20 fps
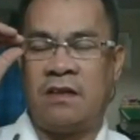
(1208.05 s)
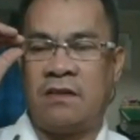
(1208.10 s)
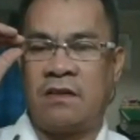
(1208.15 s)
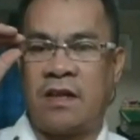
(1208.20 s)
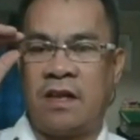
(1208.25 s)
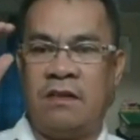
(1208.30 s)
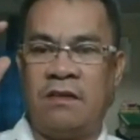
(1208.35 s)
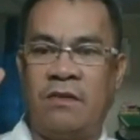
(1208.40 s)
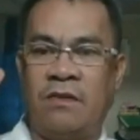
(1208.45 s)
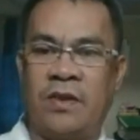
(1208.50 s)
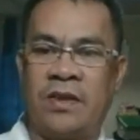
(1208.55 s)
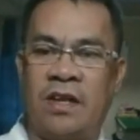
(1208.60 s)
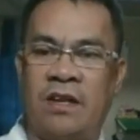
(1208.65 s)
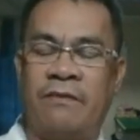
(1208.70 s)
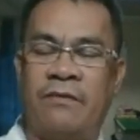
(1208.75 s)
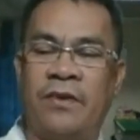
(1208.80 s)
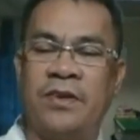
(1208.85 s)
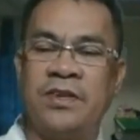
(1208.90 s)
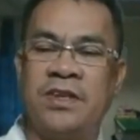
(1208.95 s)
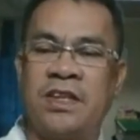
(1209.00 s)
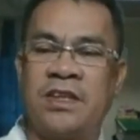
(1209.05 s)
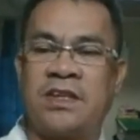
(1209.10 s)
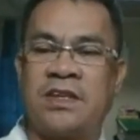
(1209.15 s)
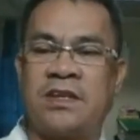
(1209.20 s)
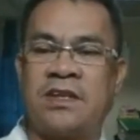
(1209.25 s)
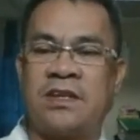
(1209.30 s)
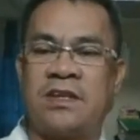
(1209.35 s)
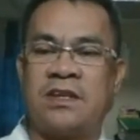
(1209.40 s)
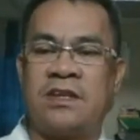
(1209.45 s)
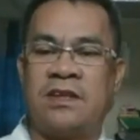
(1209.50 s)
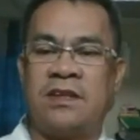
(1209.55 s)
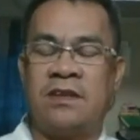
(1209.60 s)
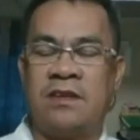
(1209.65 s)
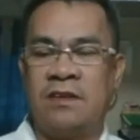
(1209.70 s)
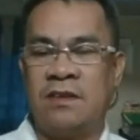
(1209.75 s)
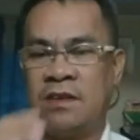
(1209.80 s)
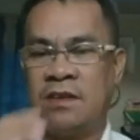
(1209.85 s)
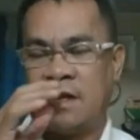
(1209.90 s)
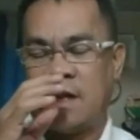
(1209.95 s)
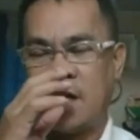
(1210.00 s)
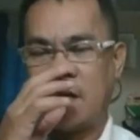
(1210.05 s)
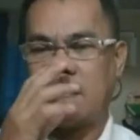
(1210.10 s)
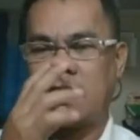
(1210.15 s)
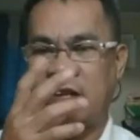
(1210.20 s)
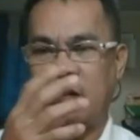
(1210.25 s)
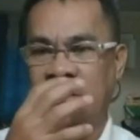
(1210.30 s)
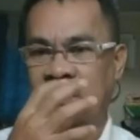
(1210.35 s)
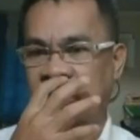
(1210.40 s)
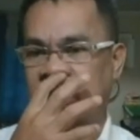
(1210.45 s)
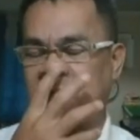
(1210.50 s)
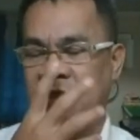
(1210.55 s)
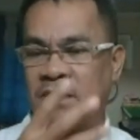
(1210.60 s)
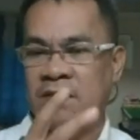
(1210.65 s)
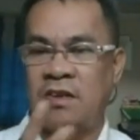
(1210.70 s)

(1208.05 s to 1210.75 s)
Okay, what are the forces acting on this?